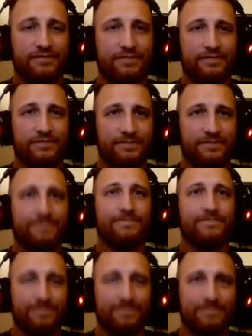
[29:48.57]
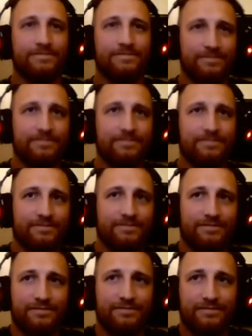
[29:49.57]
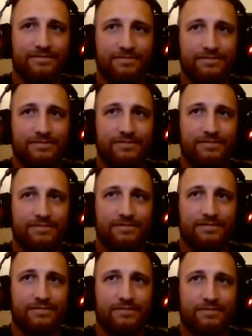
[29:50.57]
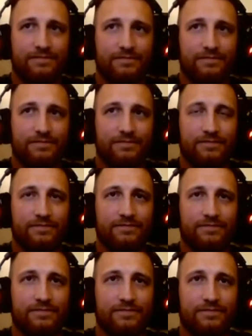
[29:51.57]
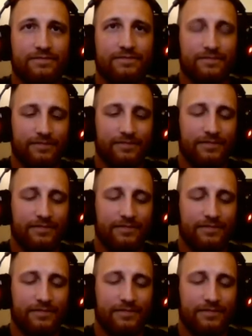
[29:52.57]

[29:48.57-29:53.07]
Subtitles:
The person shown says nothing.